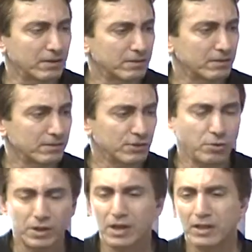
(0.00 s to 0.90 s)
right to health.
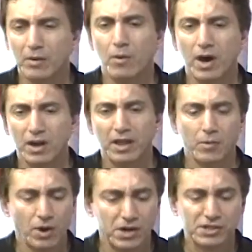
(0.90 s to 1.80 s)
So they they want they
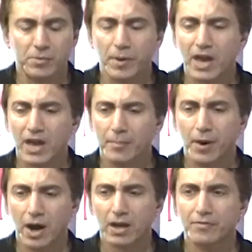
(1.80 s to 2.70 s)
want us to pay out of
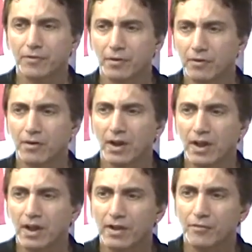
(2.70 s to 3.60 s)
pocket for
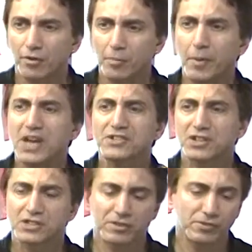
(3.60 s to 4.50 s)
for the
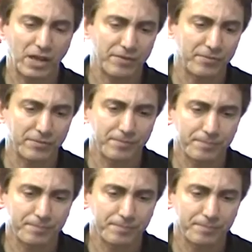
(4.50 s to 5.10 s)
basics of life.